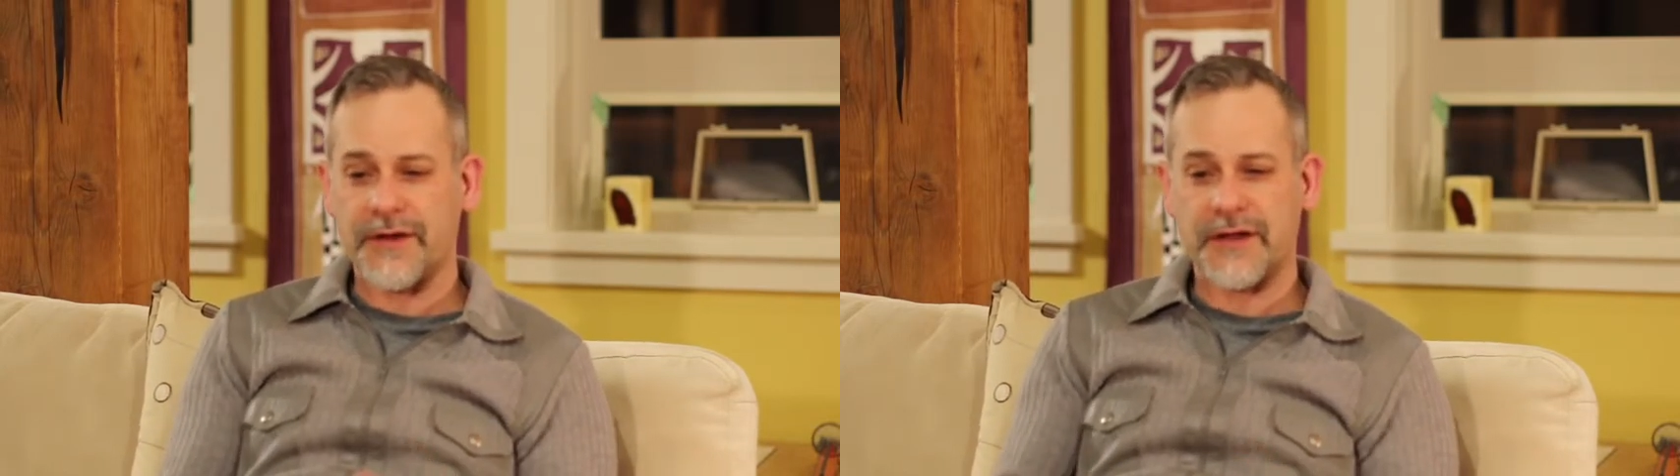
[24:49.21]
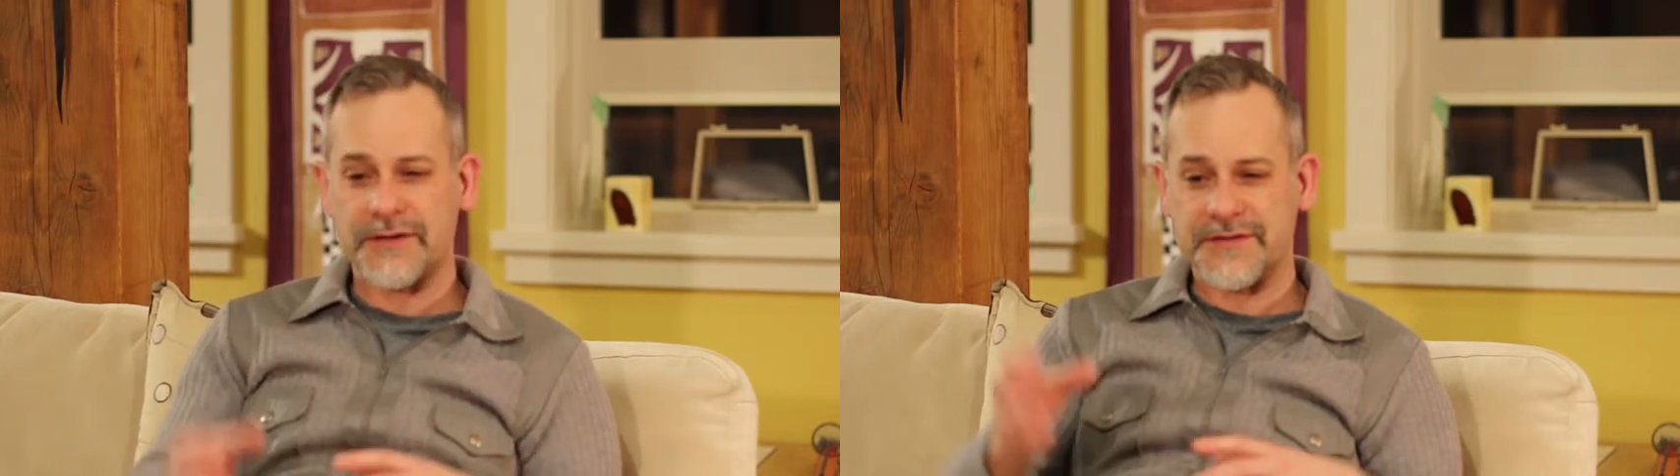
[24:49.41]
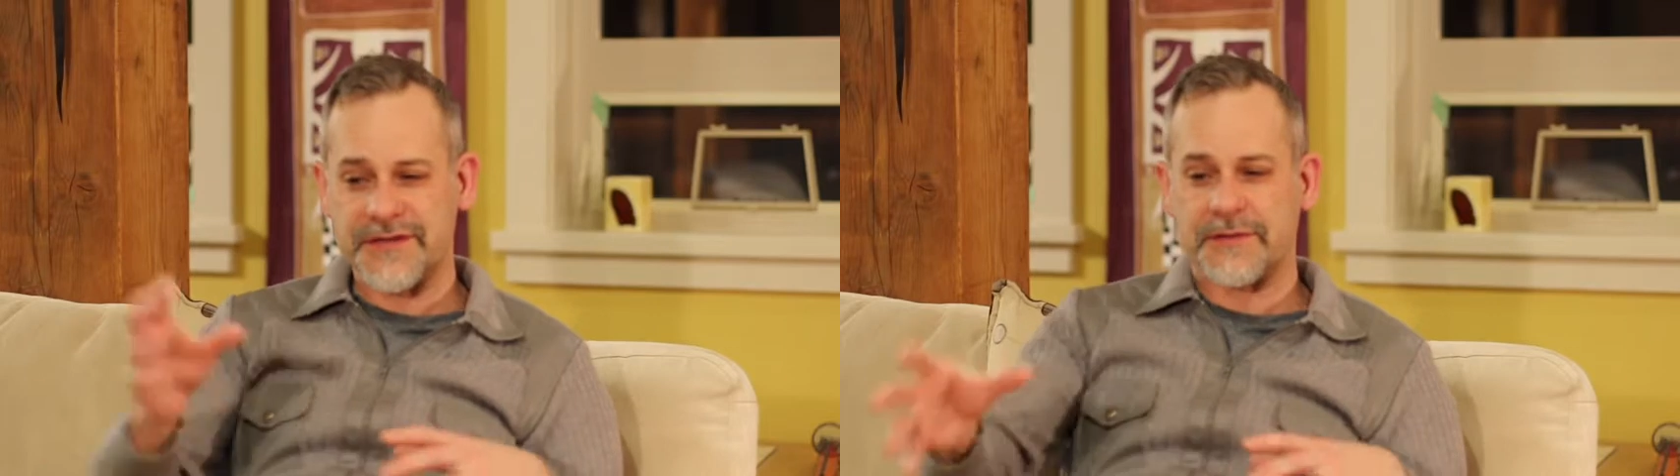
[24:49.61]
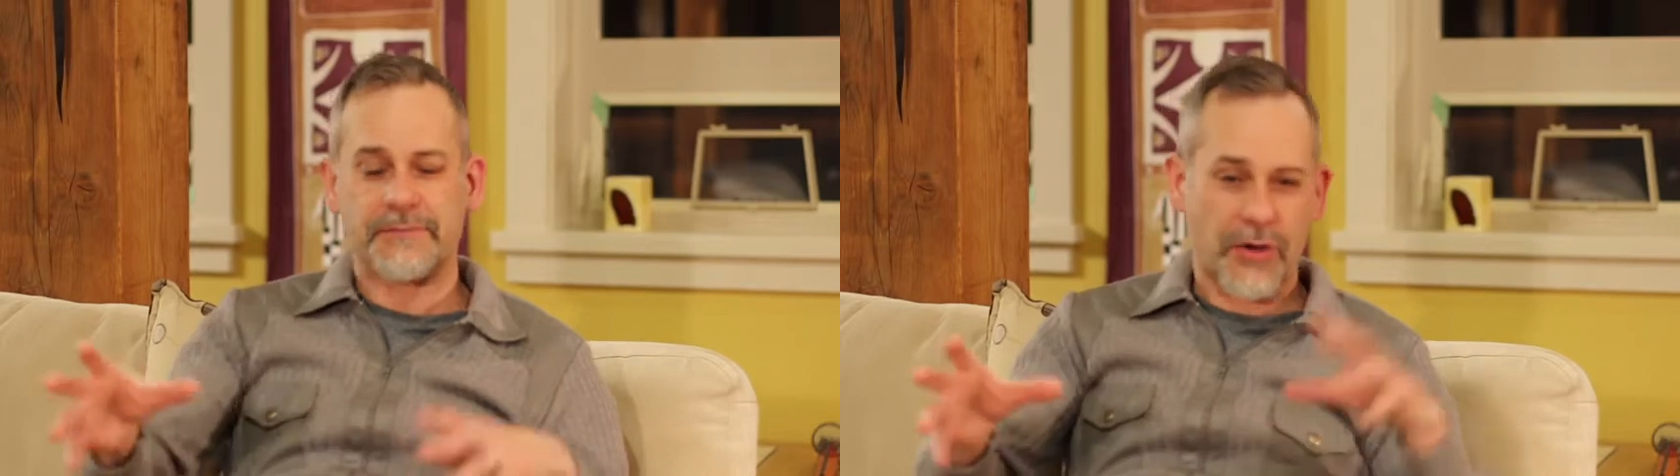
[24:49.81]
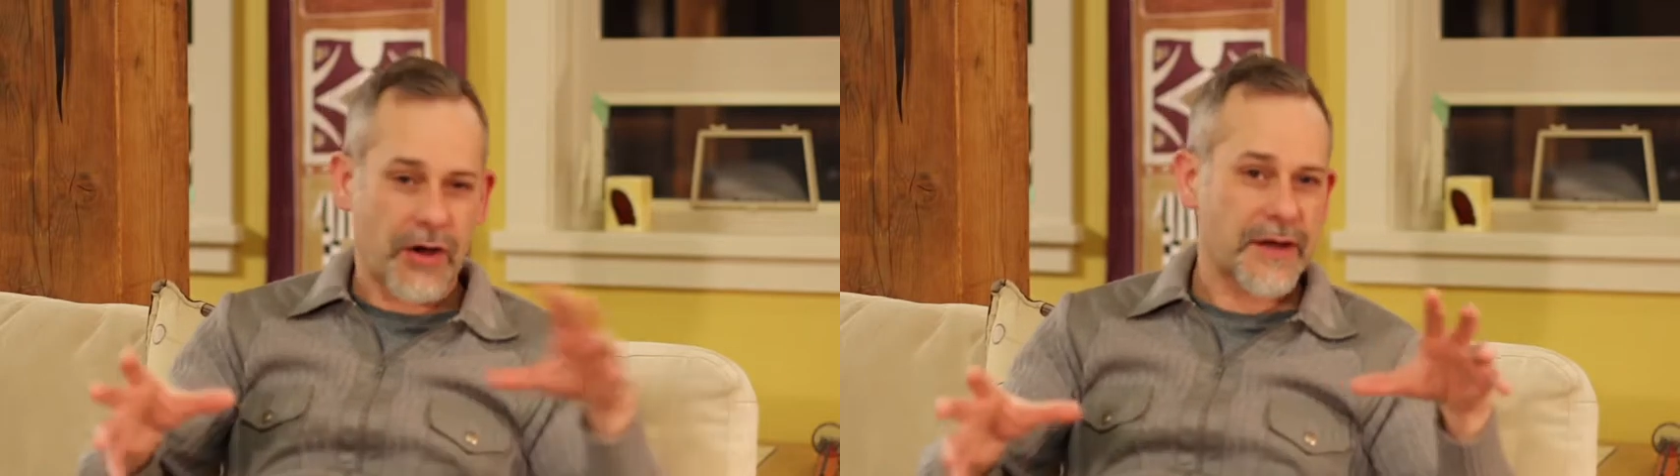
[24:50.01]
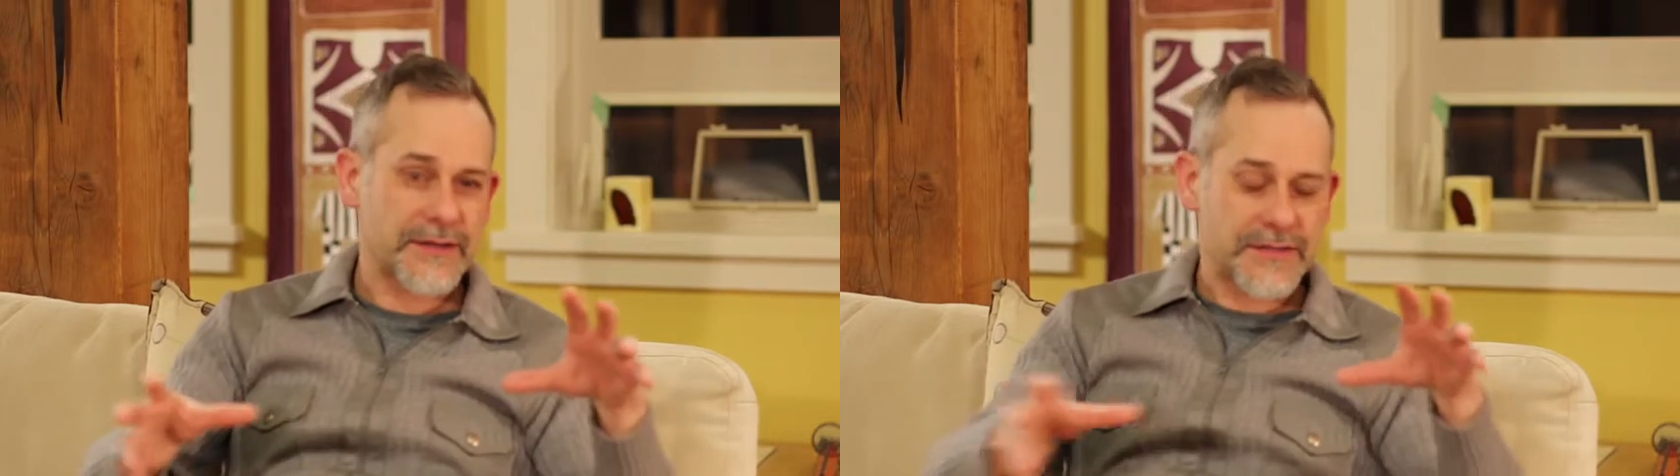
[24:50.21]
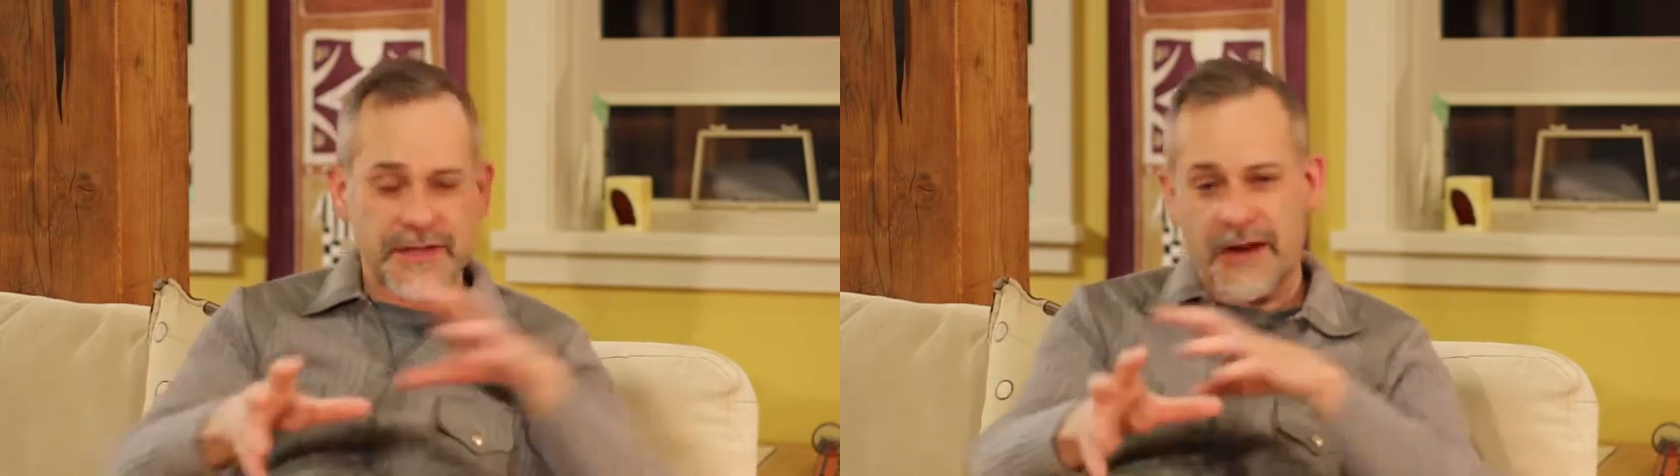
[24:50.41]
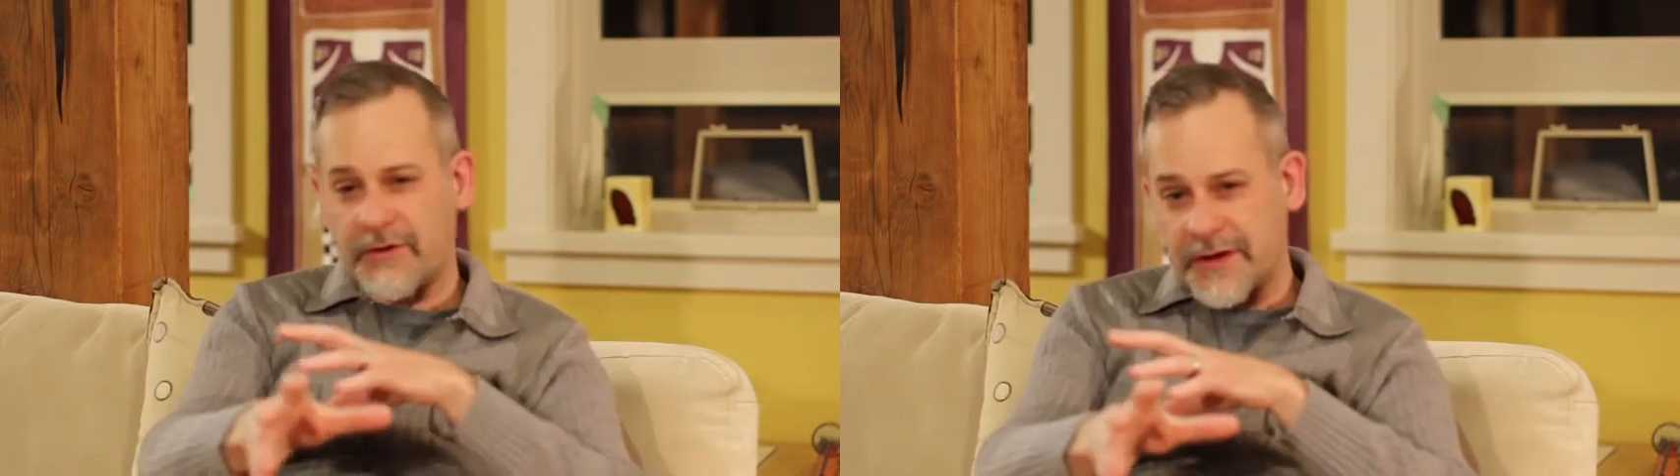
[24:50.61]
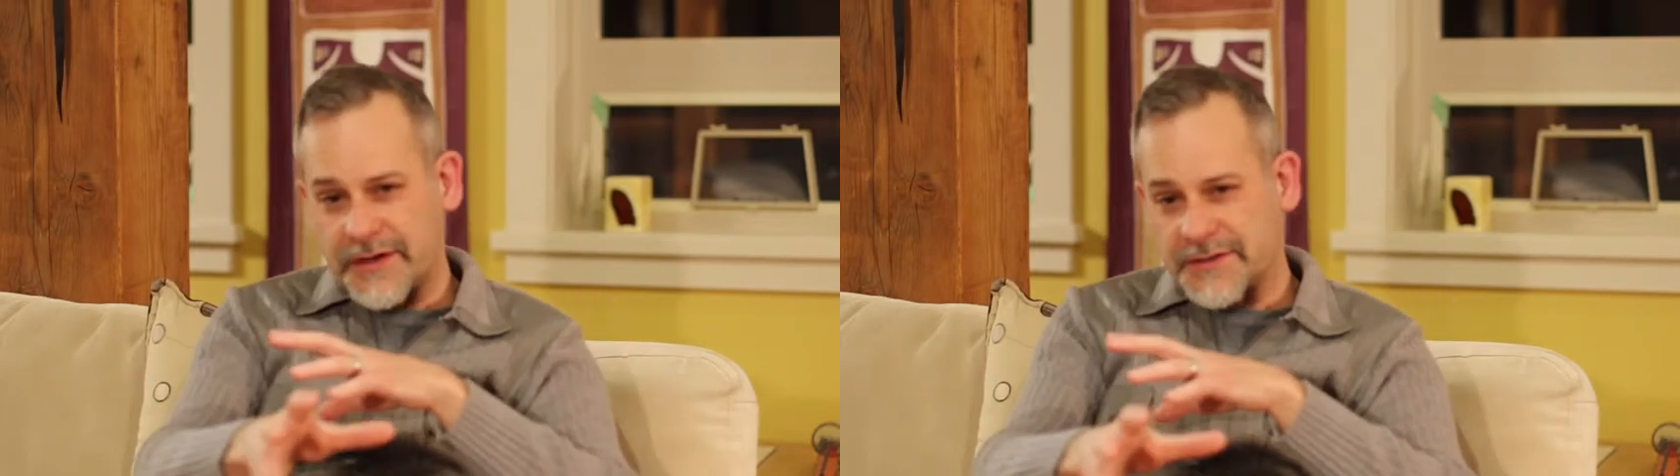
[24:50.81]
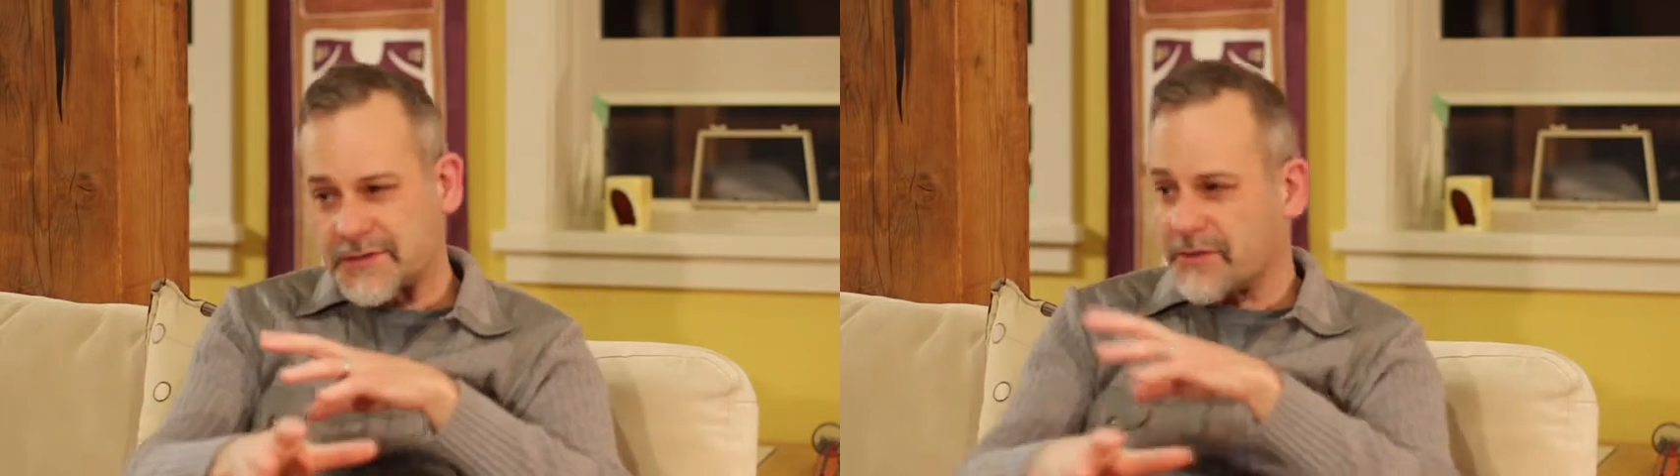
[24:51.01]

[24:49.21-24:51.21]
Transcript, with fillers: it can sit in pockets in areas